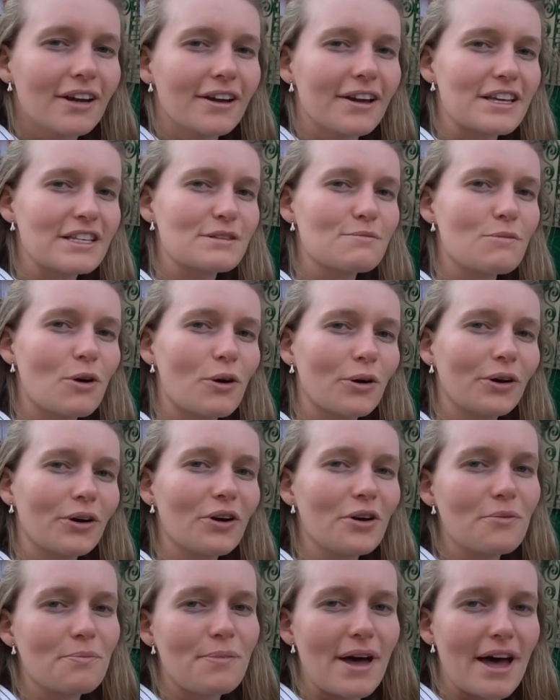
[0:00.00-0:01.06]
It's more
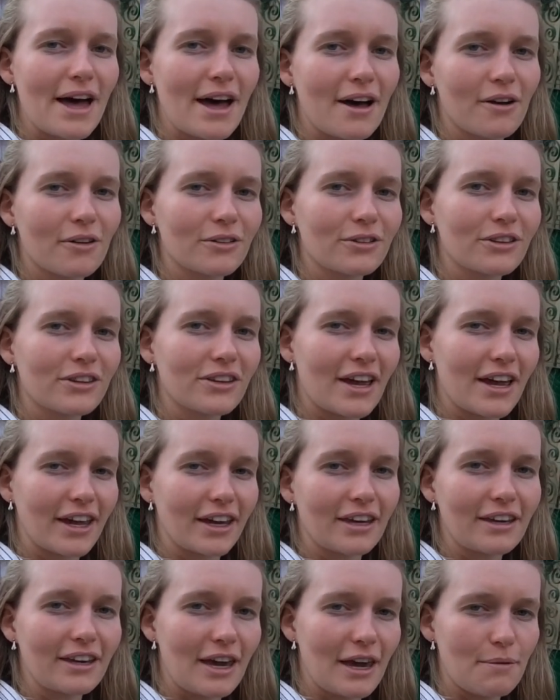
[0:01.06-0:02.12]
about like
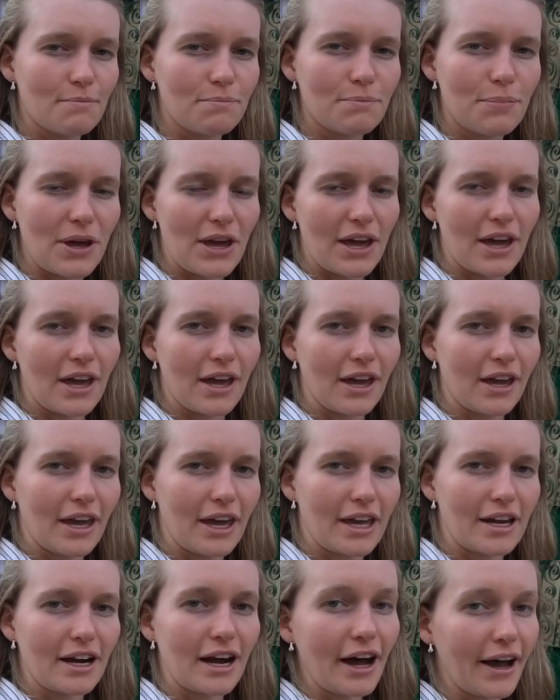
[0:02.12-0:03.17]
camping
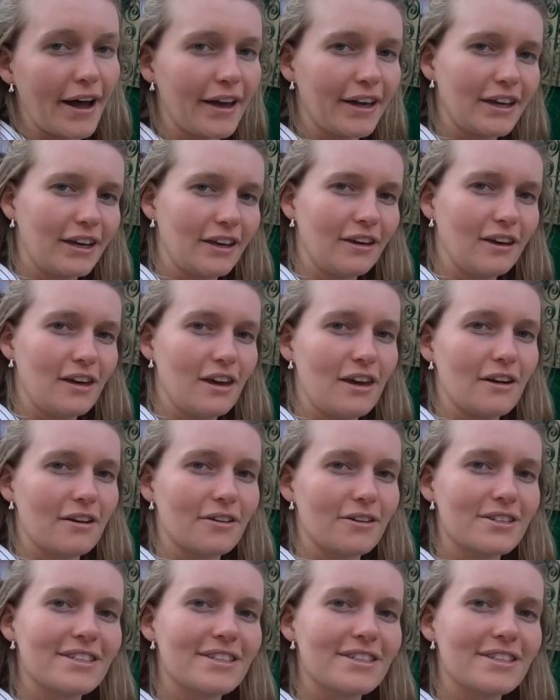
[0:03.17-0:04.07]
and hiking gears.